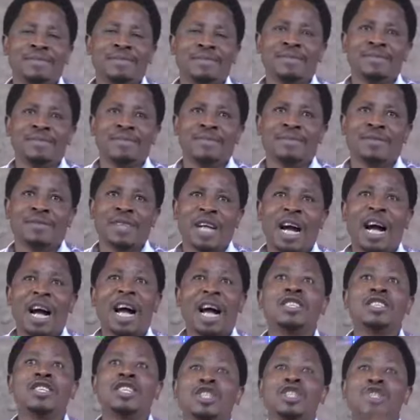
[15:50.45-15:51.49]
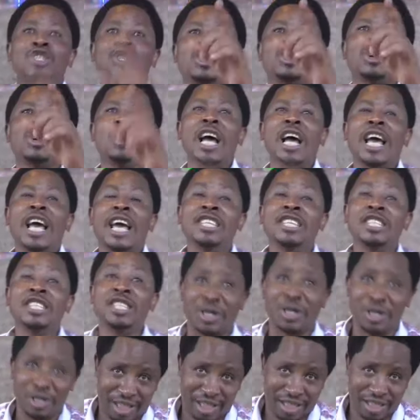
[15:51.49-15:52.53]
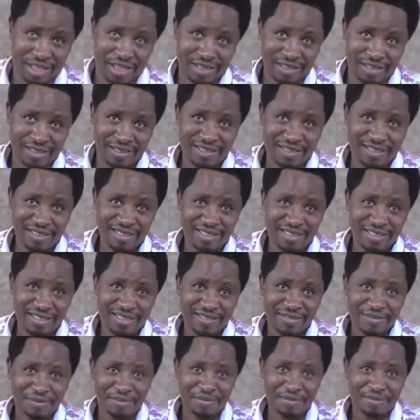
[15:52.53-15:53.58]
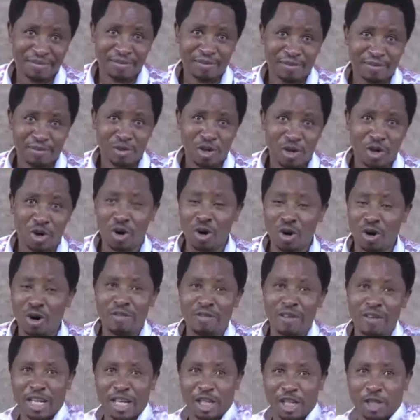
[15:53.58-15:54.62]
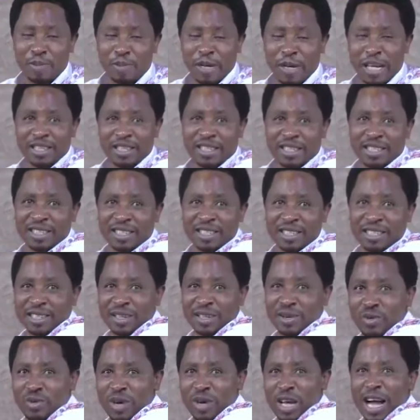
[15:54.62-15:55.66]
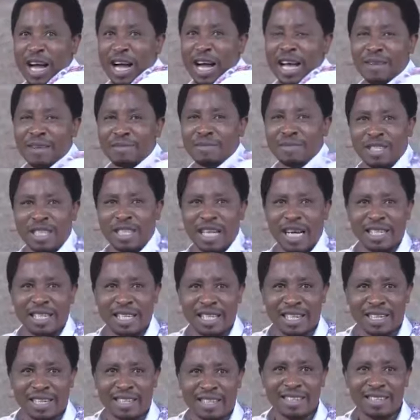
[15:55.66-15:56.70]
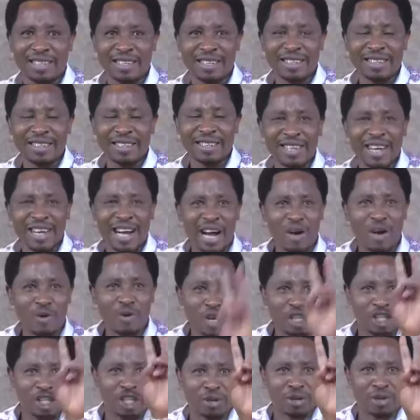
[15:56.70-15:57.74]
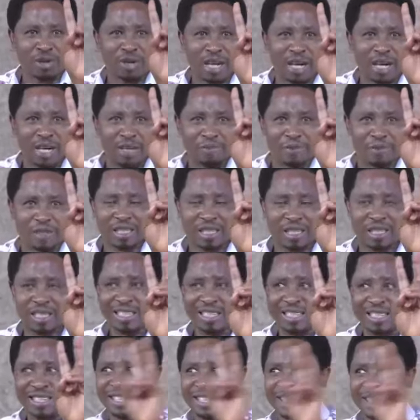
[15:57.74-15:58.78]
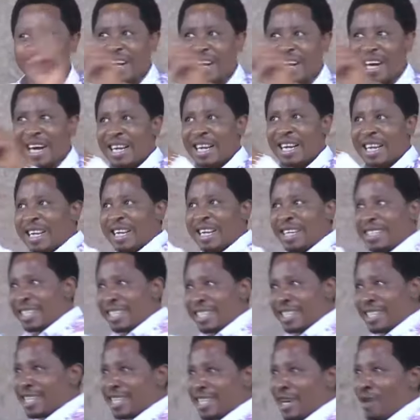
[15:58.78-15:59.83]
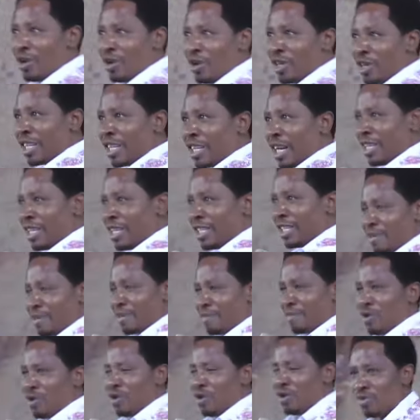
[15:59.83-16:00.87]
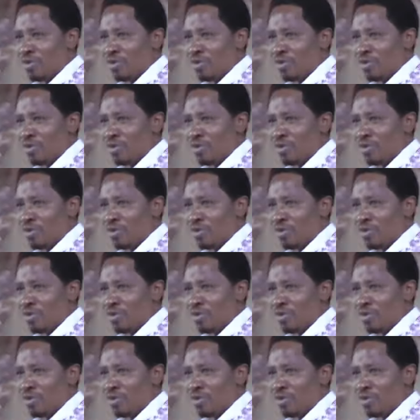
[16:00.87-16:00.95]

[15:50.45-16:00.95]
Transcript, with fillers: And she saw angels all over this place where I am standing. I watched two clips. Another sister was challenging me on Wednesday